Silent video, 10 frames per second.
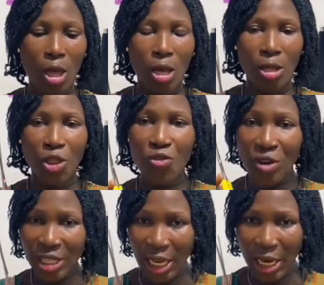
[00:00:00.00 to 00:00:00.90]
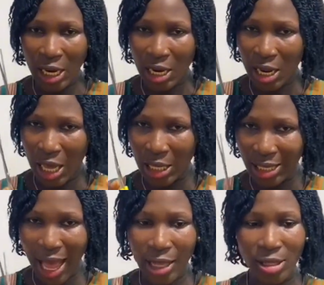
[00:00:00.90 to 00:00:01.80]
The reason is
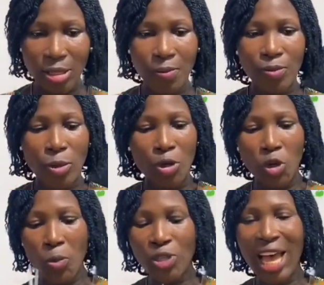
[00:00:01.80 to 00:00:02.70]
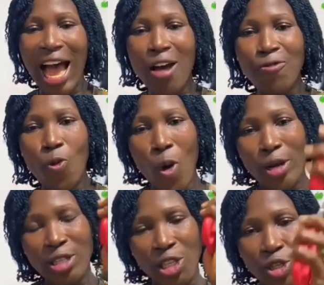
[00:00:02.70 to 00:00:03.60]
that you must have one
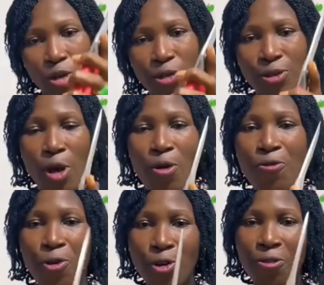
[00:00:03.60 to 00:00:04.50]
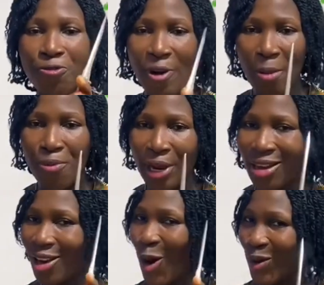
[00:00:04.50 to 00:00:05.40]
scissors for your fabric
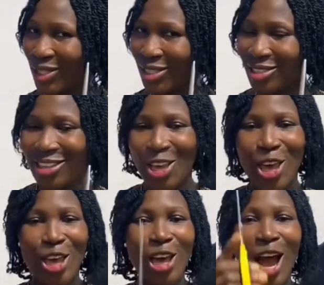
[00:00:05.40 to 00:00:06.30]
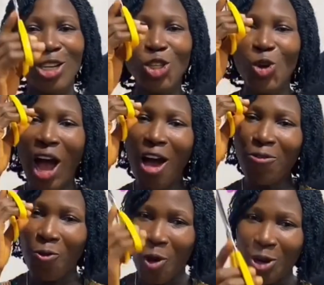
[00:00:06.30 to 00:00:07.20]
cuts, and you should have
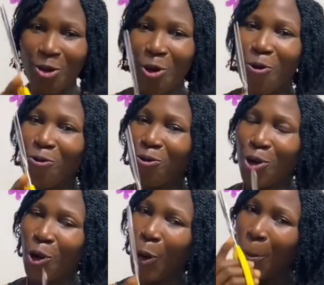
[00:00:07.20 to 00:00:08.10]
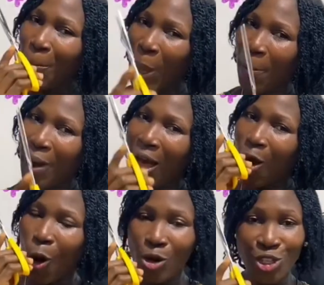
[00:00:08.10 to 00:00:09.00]
one for your paper
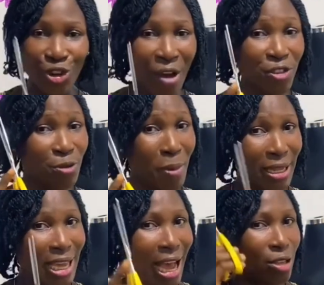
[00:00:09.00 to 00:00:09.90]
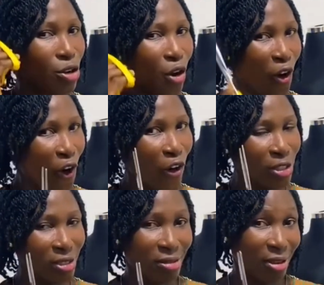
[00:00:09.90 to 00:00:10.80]
or draft pattern cuts.
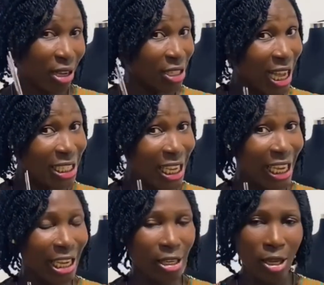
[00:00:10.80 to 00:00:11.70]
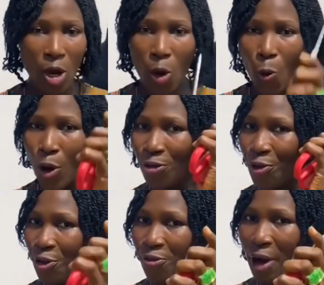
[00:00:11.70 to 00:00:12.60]
Is that taking one for
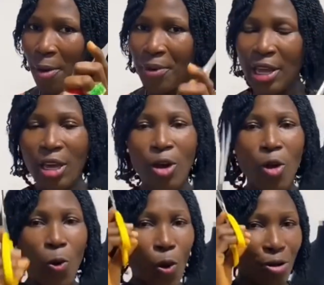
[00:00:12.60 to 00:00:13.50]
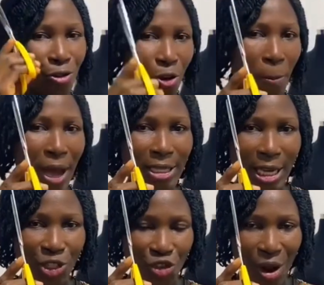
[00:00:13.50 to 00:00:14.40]
your fabric, one for your
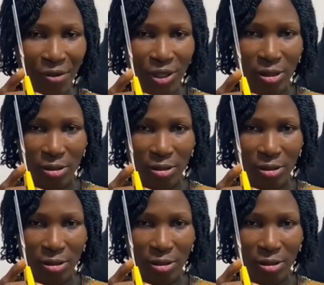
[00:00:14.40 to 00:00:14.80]
pattern draft?